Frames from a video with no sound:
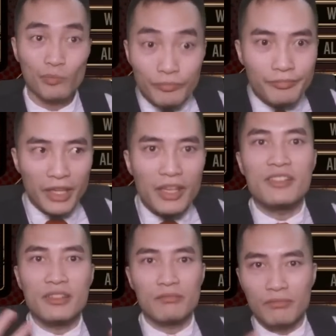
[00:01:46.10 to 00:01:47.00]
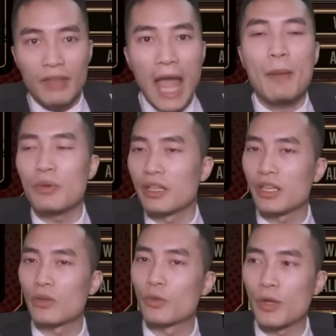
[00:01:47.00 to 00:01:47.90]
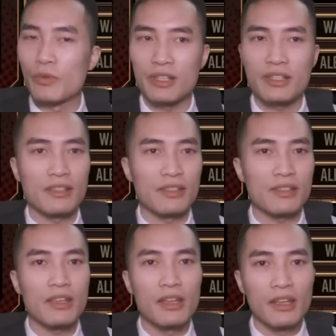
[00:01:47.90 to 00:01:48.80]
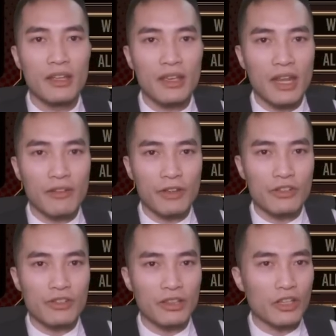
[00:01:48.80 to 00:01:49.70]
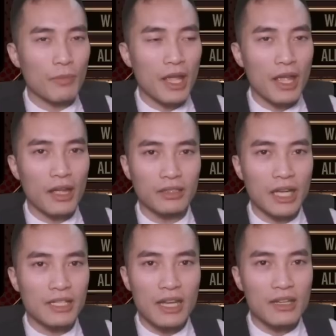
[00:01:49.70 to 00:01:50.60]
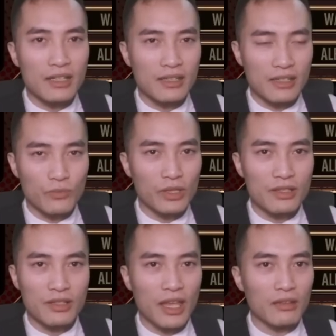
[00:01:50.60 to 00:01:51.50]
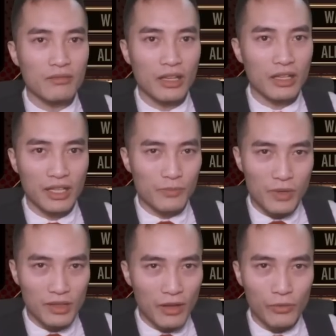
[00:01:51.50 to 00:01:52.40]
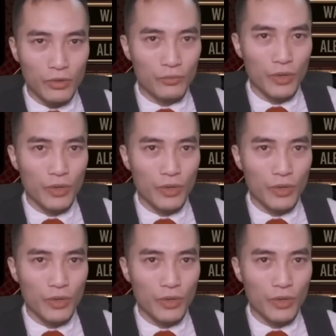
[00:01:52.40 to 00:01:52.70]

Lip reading: is happening here with my resistances. And if I just click on my identities, it doesn't really say. It gives me level and rarity,